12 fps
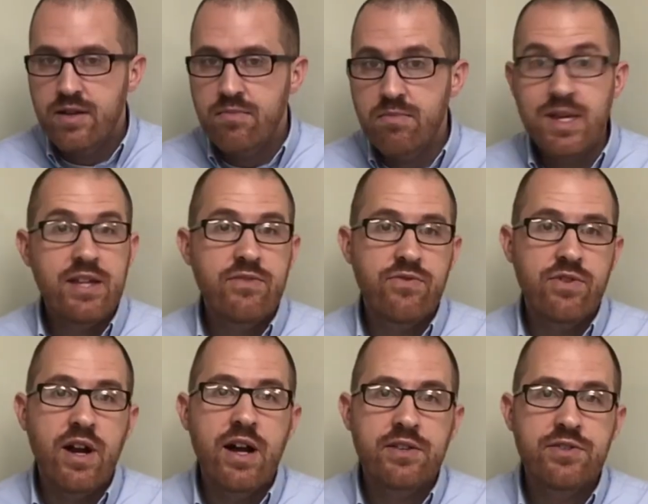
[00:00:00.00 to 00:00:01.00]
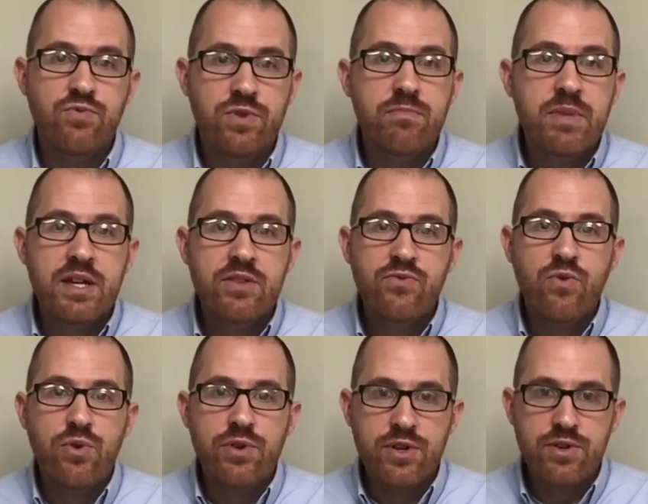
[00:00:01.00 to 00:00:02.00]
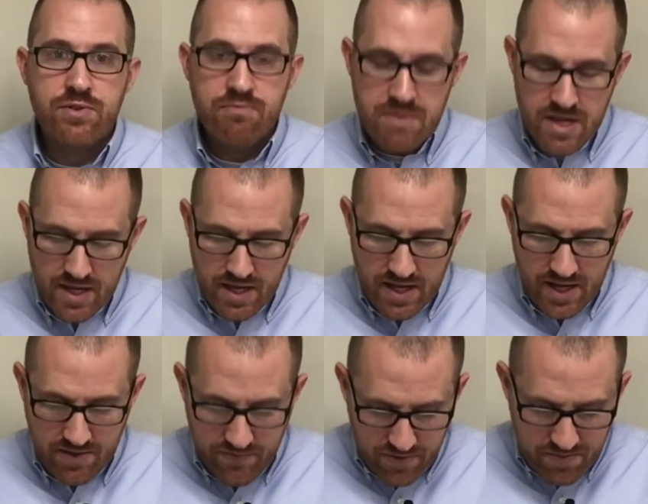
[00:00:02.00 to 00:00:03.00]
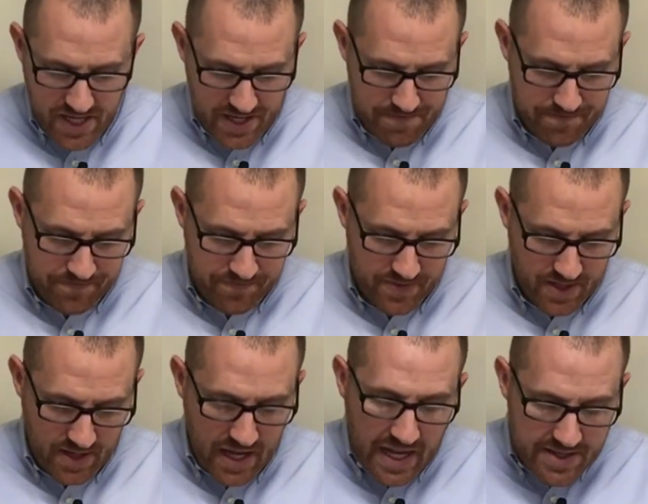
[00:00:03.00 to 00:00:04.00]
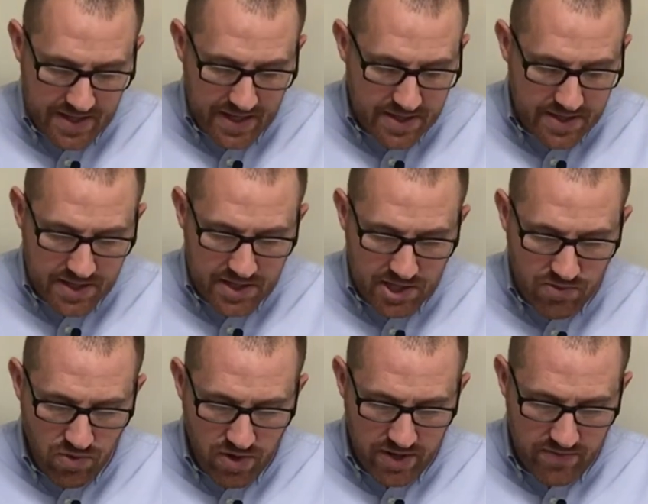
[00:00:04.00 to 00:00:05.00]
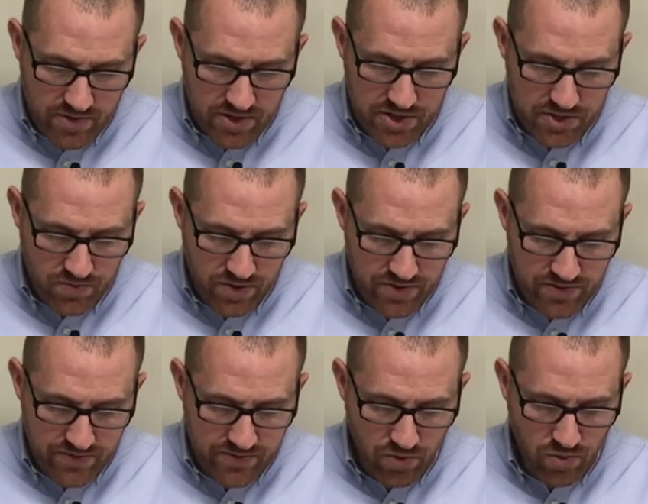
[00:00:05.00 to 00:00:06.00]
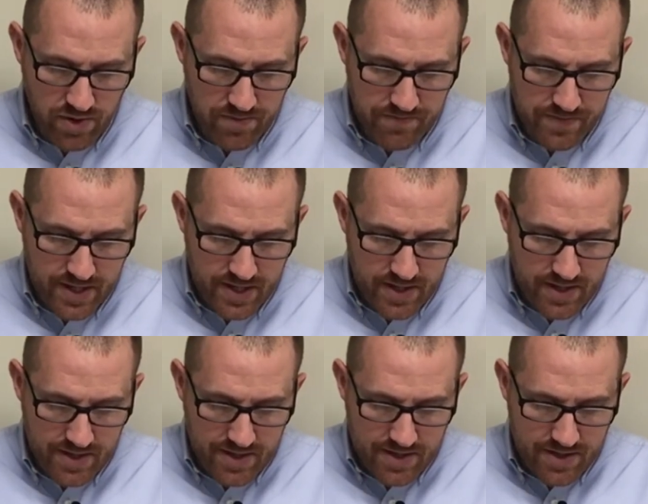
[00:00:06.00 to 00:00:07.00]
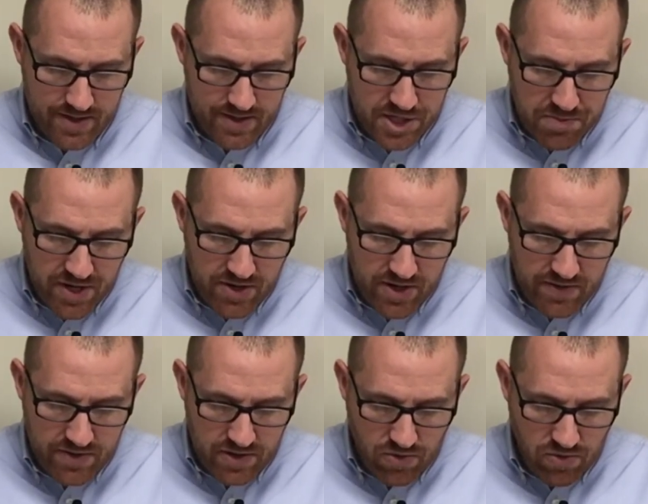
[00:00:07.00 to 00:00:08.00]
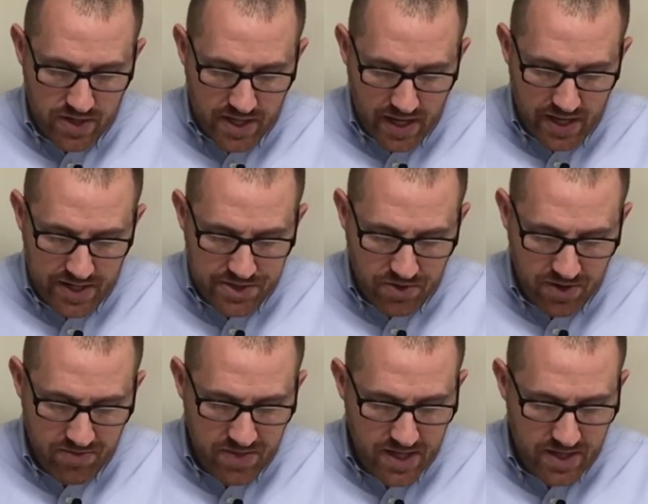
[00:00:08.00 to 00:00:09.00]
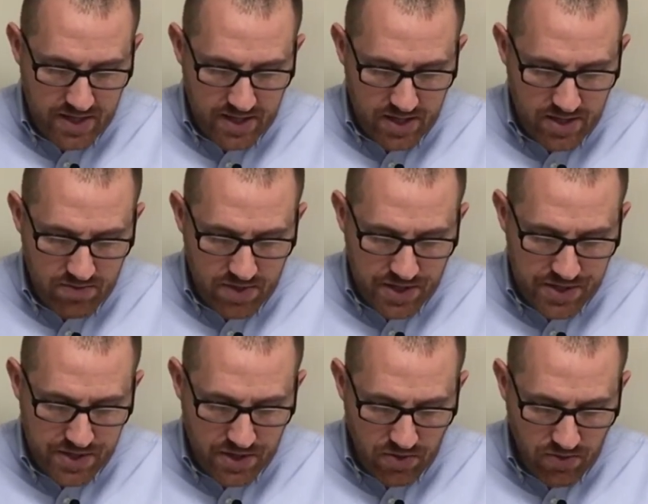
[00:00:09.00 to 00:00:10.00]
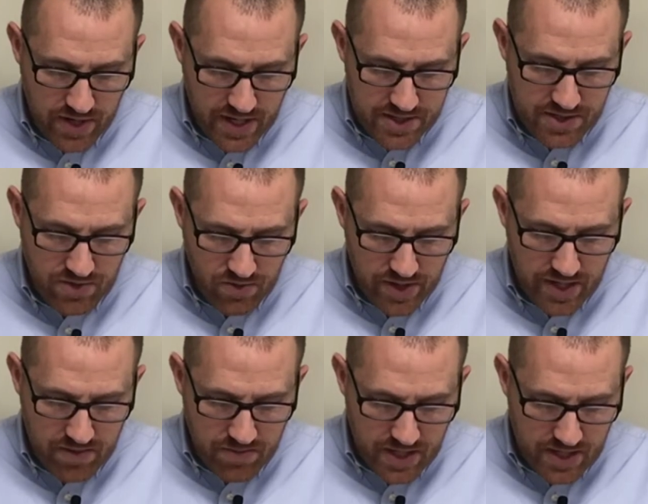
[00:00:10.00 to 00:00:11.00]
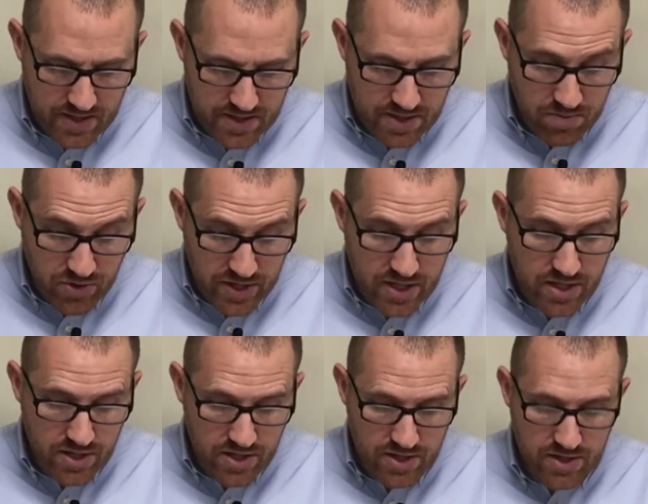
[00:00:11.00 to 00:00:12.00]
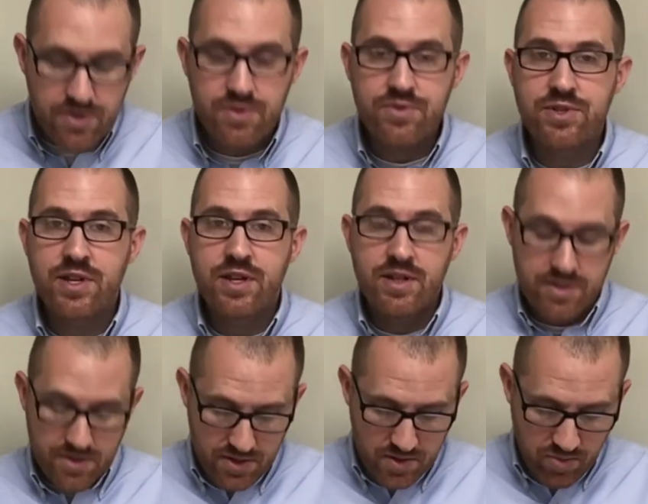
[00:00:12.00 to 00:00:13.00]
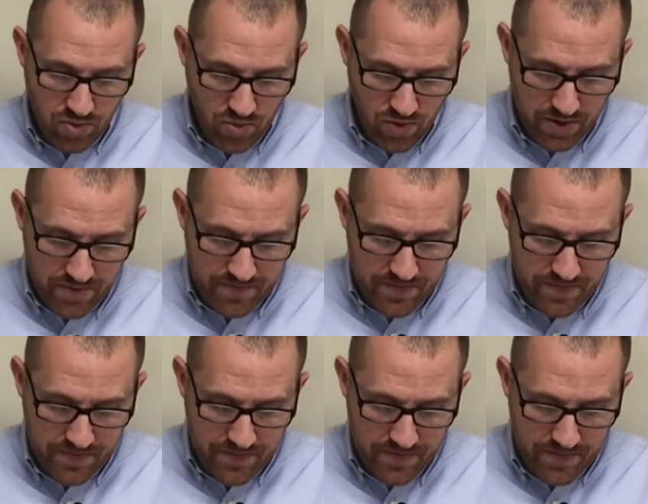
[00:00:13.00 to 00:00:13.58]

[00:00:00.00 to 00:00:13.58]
mean for us, would mean for you and for me. Isaiah 61, verses 1 through 4. The Spirit of the Lord God is on me, because the Lord has anointed me to bring good news to the poor.